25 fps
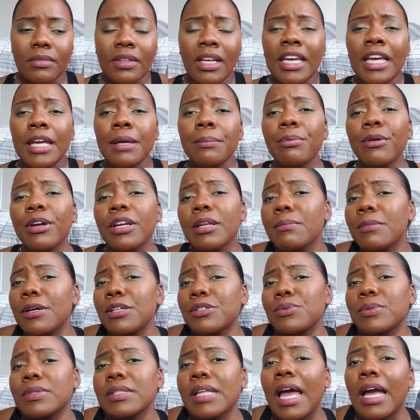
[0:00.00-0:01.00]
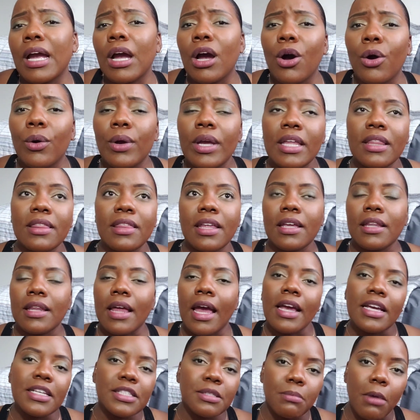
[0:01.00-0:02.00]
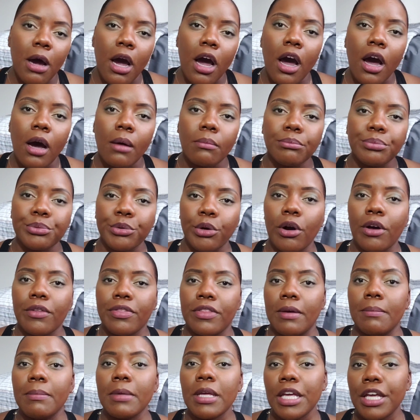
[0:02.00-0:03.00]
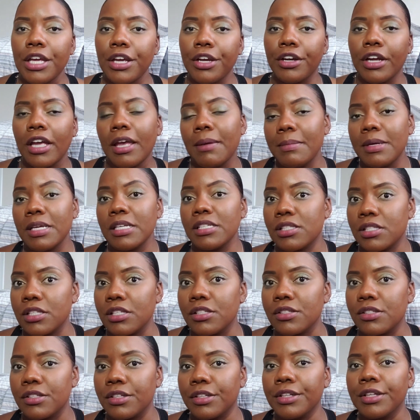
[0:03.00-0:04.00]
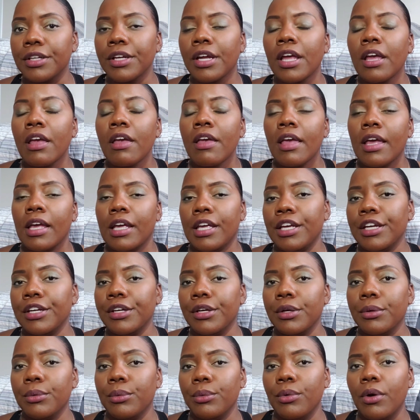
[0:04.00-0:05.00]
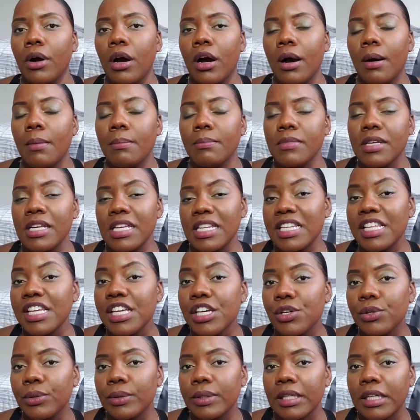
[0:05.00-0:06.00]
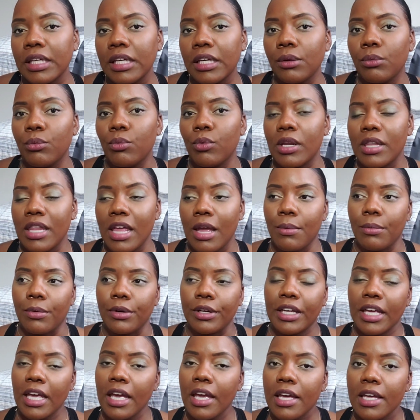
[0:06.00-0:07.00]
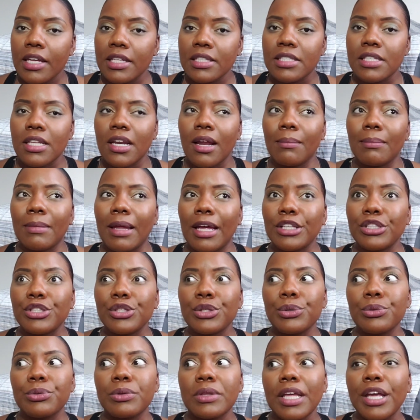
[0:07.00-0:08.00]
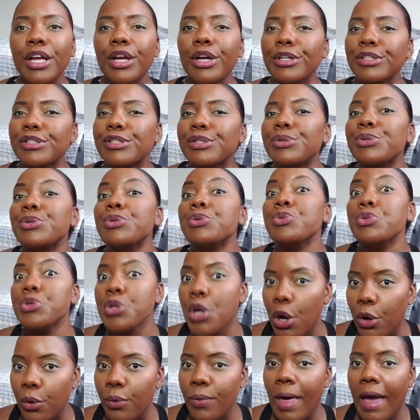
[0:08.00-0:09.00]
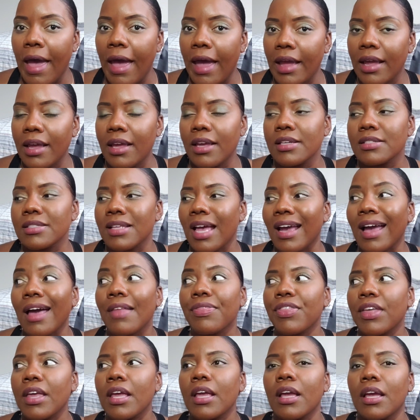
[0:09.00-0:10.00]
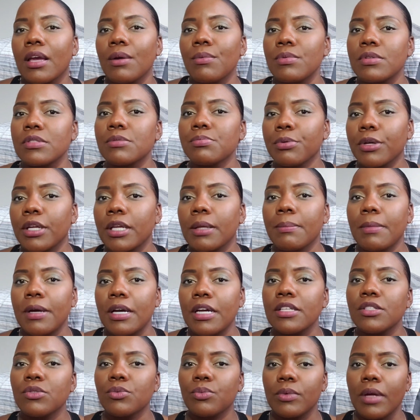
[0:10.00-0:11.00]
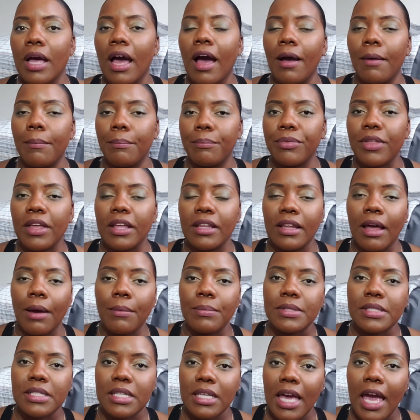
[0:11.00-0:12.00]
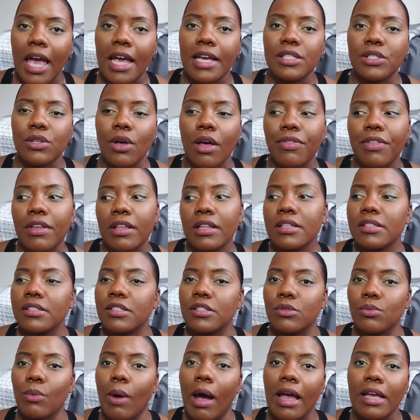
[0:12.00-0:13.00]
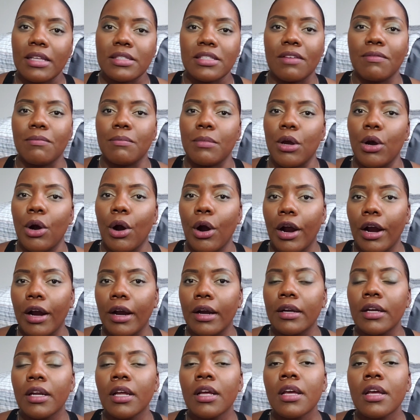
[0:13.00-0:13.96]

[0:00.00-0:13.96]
he pretty much was like, oh, he think that his mom brought them here, him and his sister here illegally when they were kids. And I'm like, do you think or do you know that? He's like, I think that was the case. So I think this is why it's giving me a hard